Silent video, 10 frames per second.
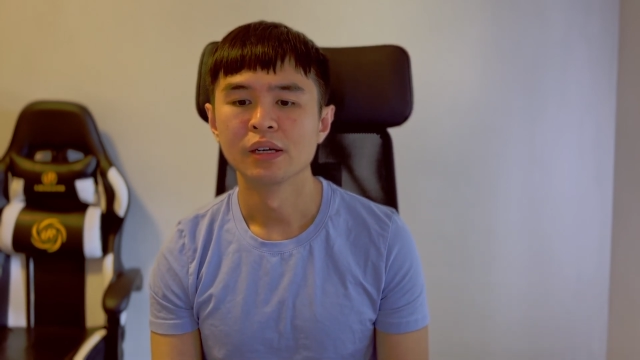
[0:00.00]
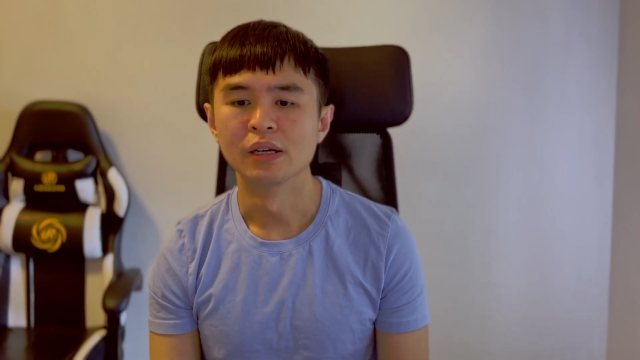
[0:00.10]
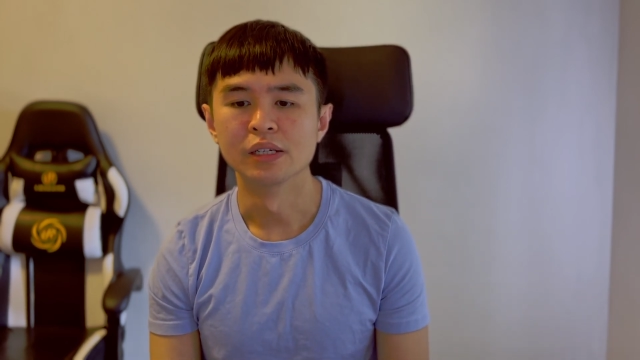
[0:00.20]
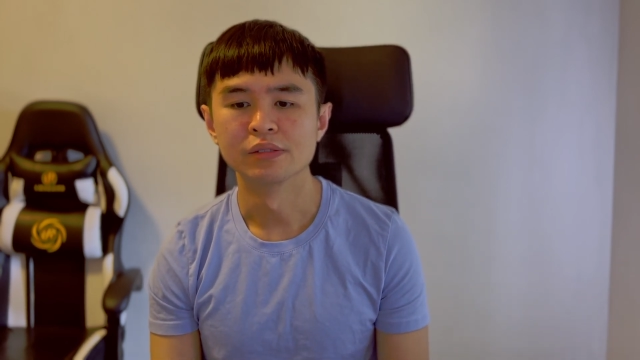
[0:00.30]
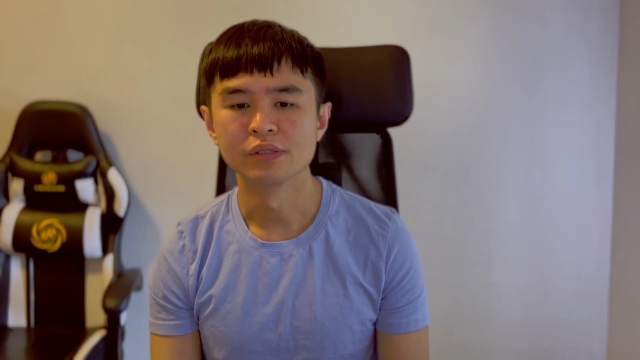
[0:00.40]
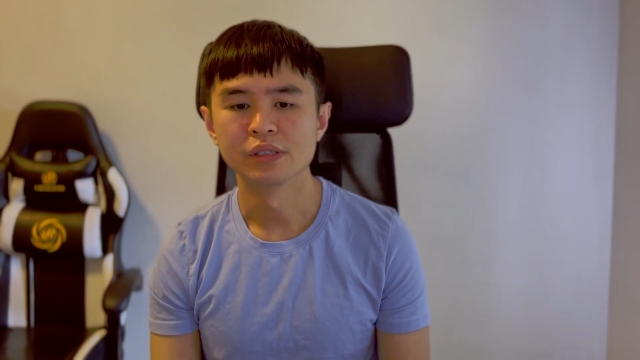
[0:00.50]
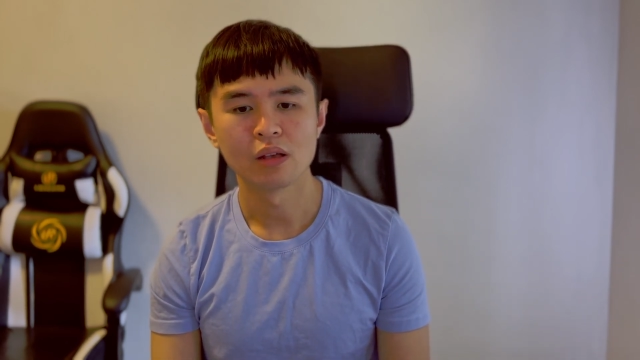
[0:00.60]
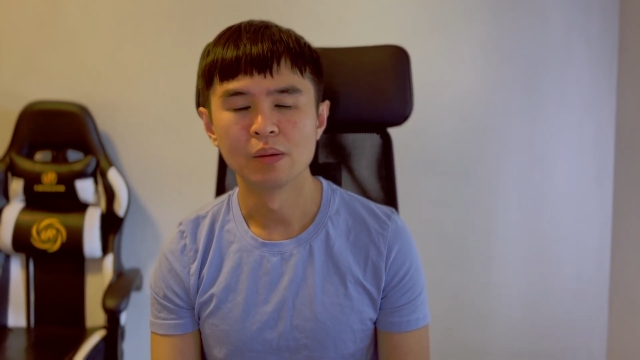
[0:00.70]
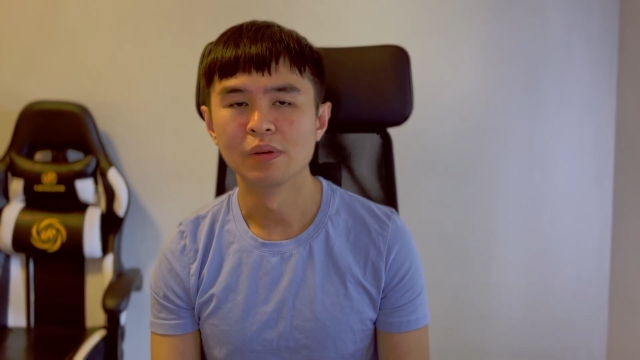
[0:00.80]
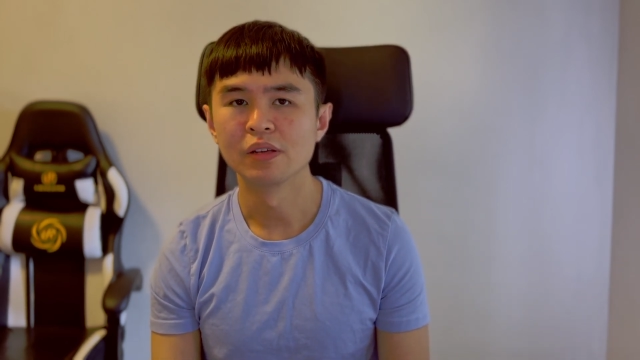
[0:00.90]
And
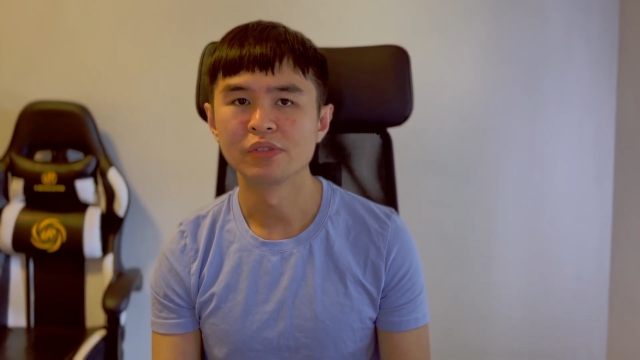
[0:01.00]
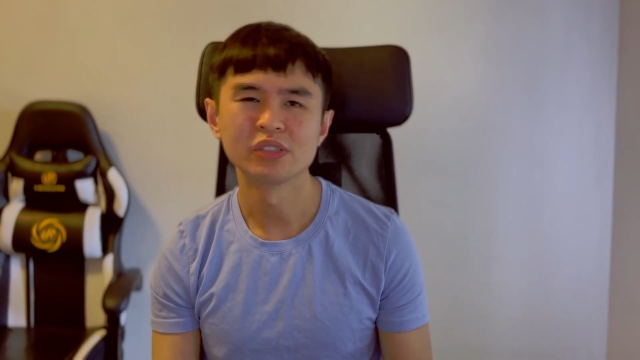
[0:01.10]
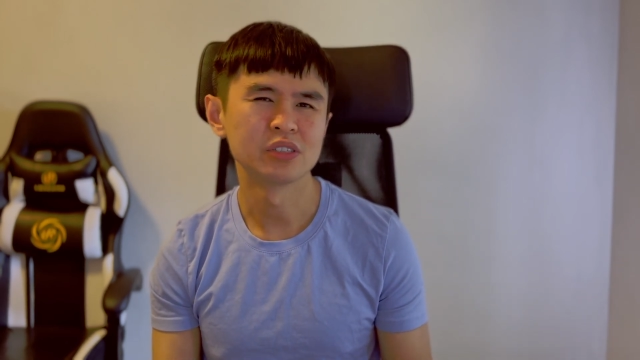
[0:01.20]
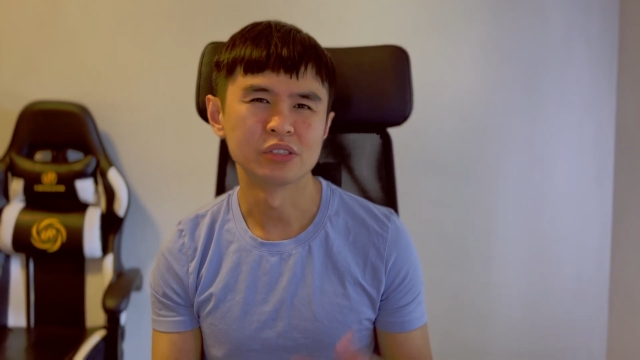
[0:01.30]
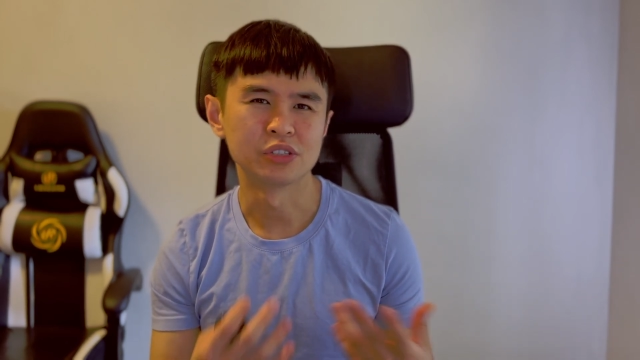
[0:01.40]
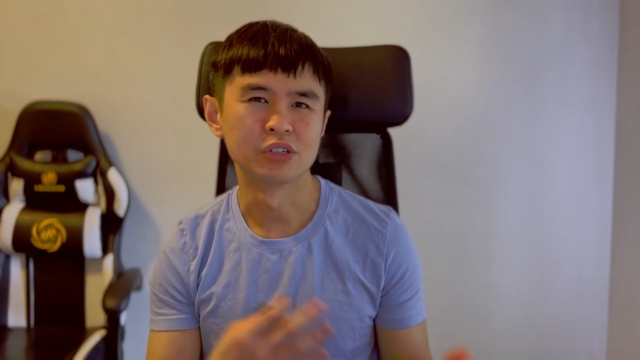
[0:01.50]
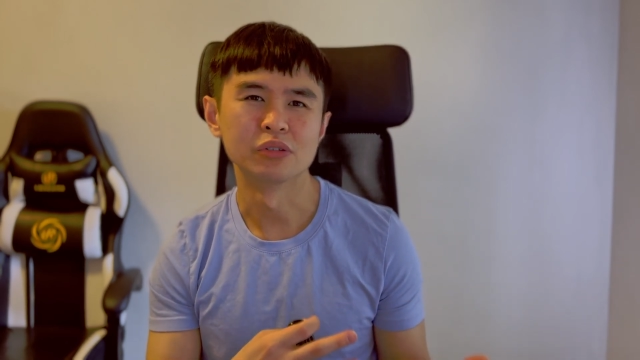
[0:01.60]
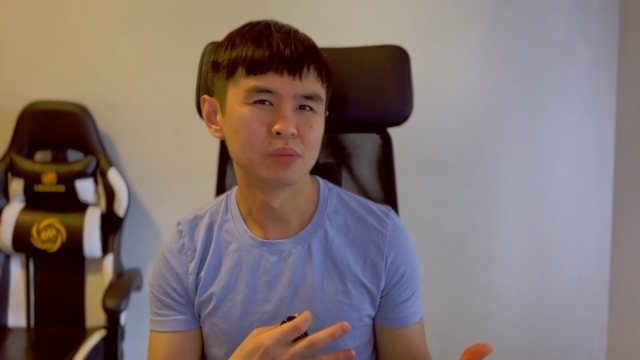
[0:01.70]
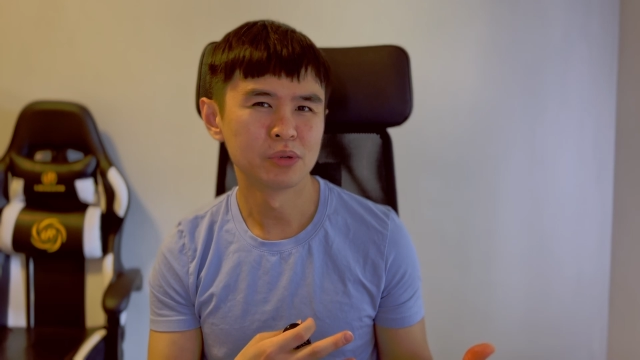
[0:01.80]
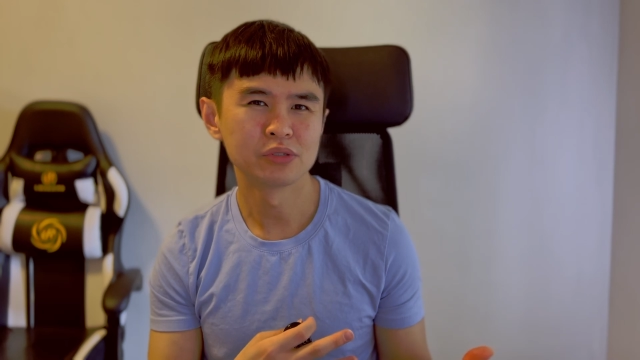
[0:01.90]
I believe this is a chill
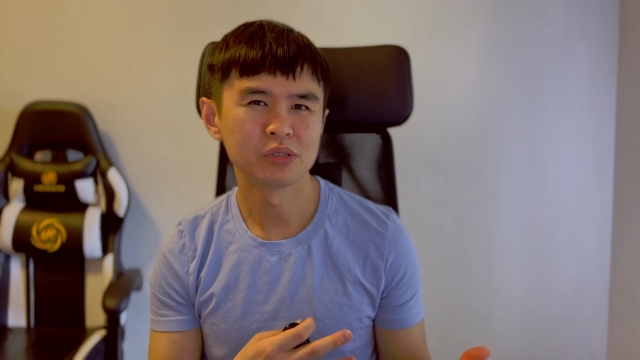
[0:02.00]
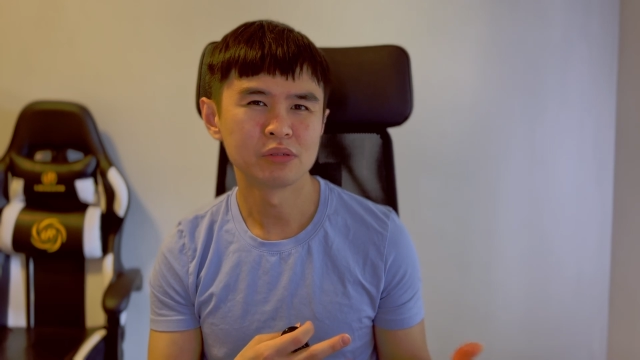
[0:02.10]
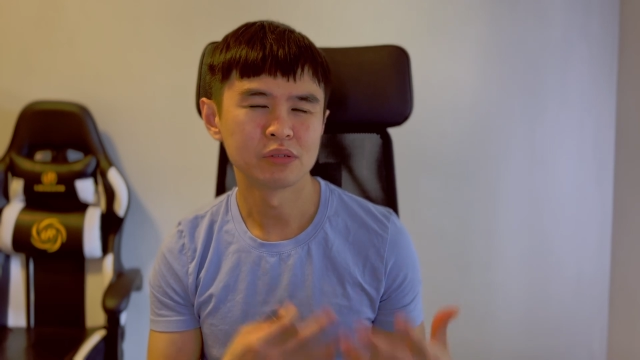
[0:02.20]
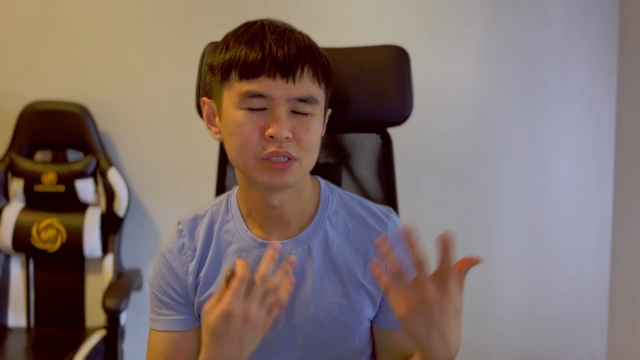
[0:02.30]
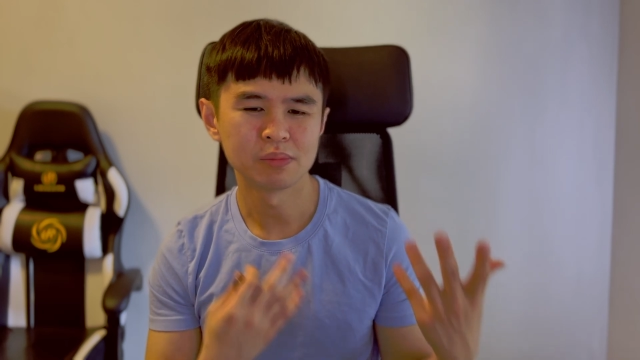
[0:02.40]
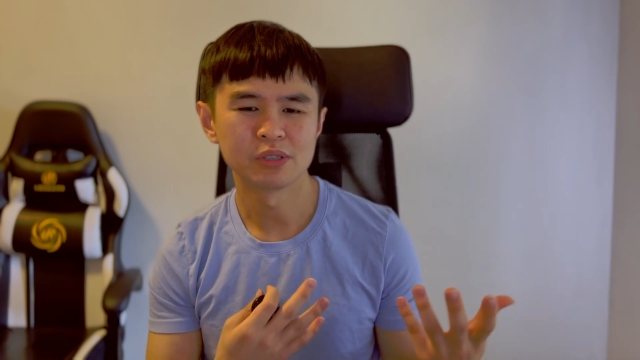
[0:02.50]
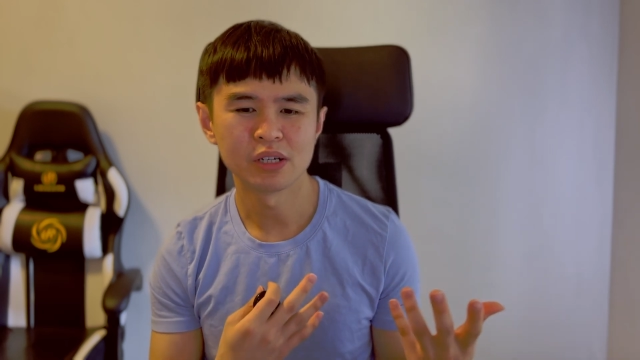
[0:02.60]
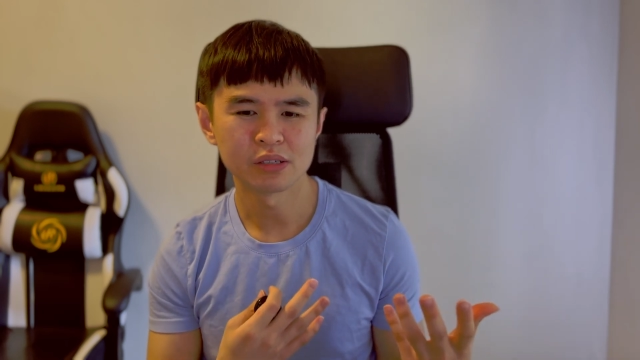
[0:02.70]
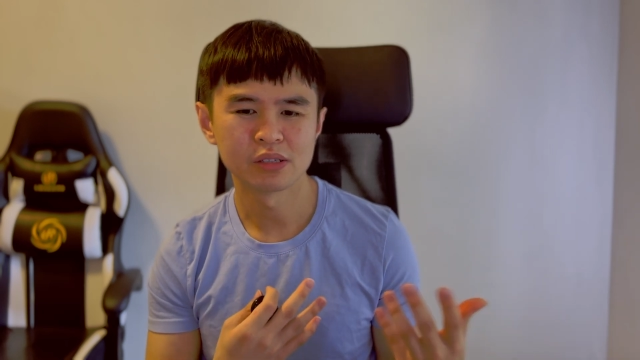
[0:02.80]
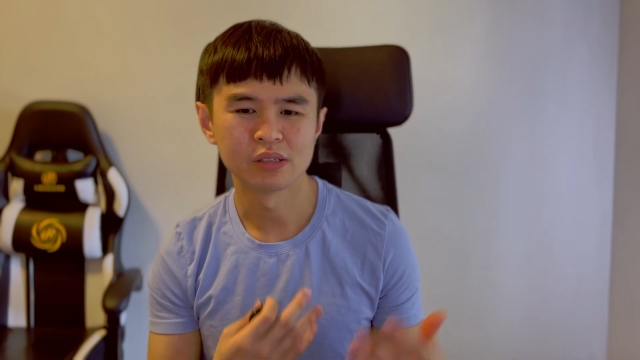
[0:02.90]
module or
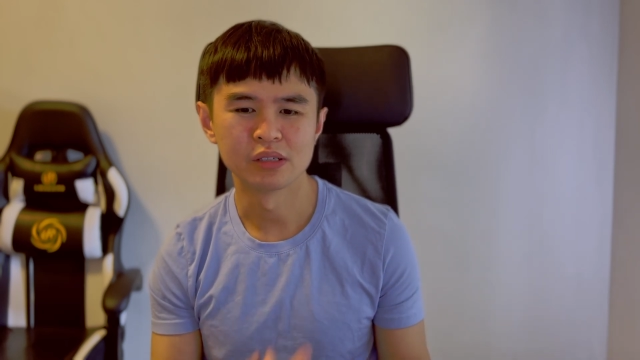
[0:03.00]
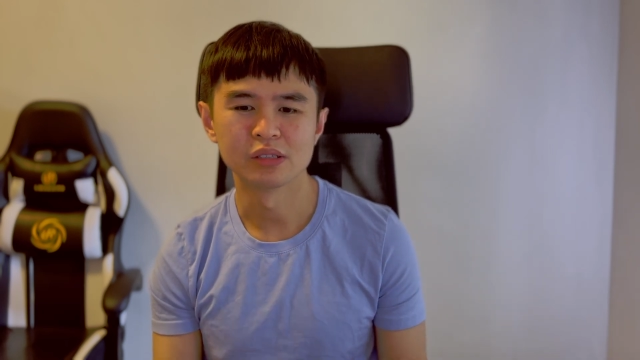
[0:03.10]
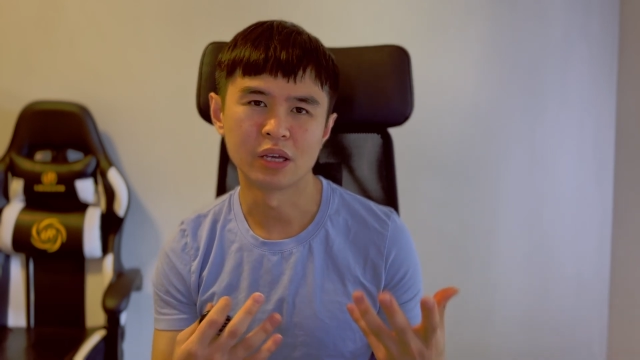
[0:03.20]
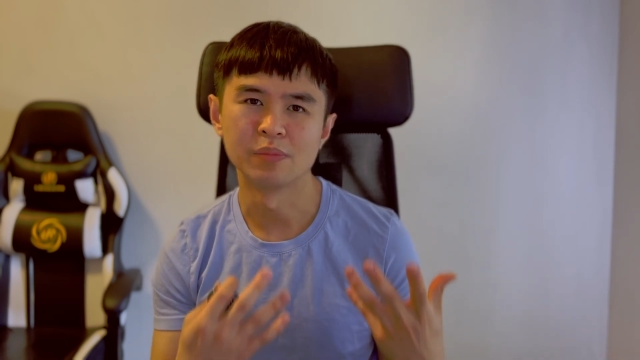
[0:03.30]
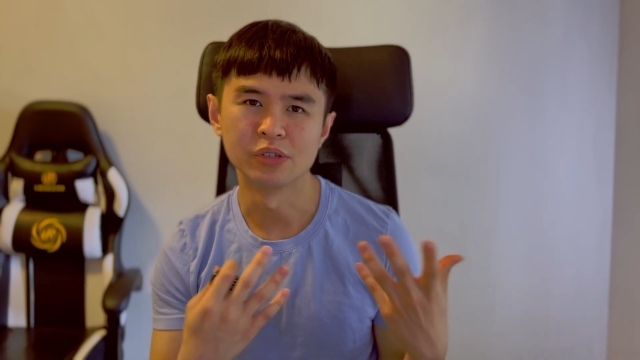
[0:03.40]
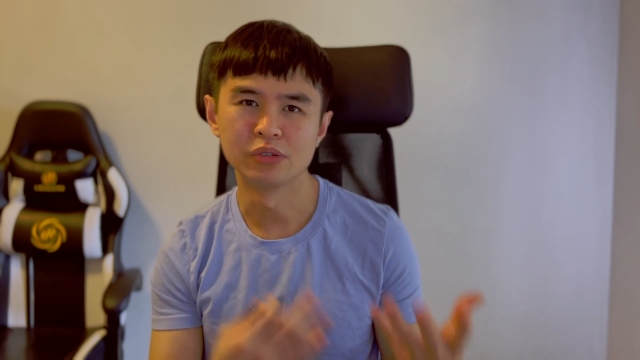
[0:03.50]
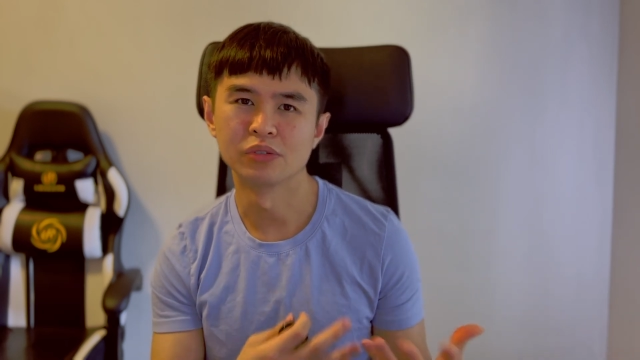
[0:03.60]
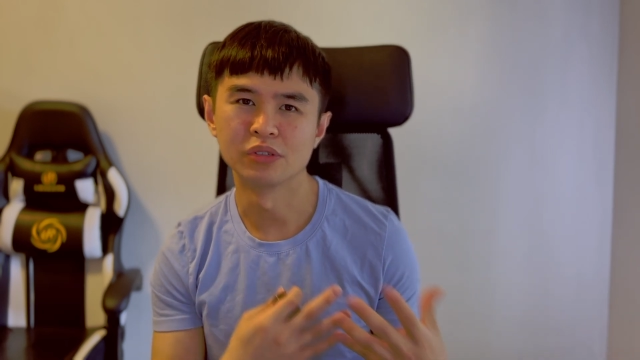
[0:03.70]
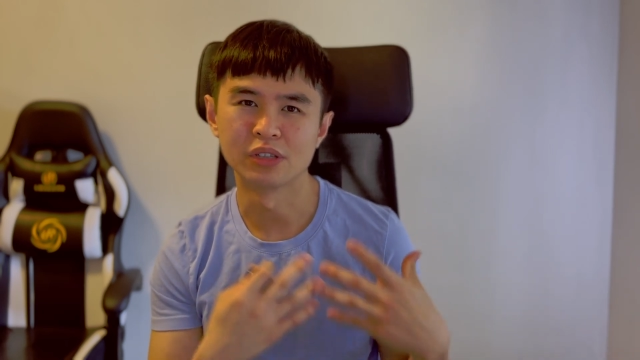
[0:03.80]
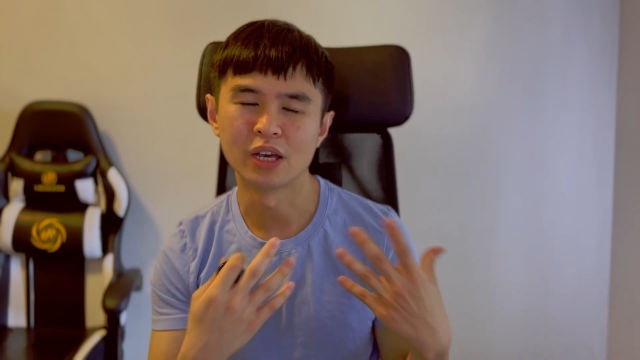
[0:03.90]
subjects that can be
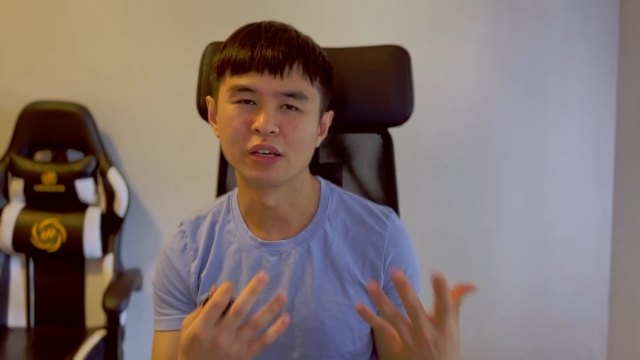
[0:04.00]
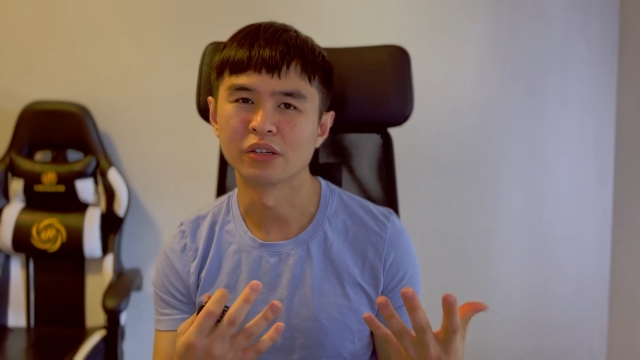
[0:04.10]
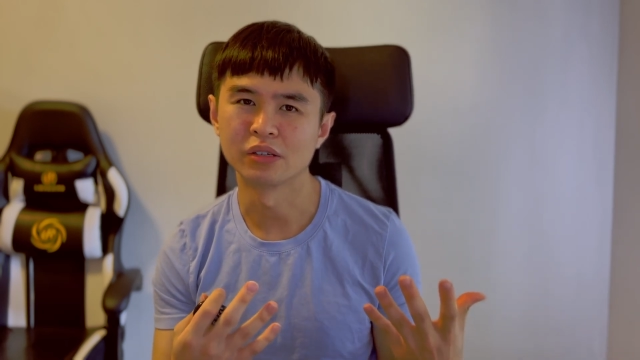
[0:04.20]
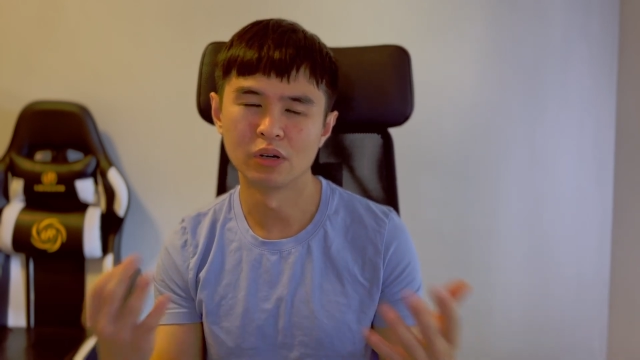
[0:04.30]
used to tank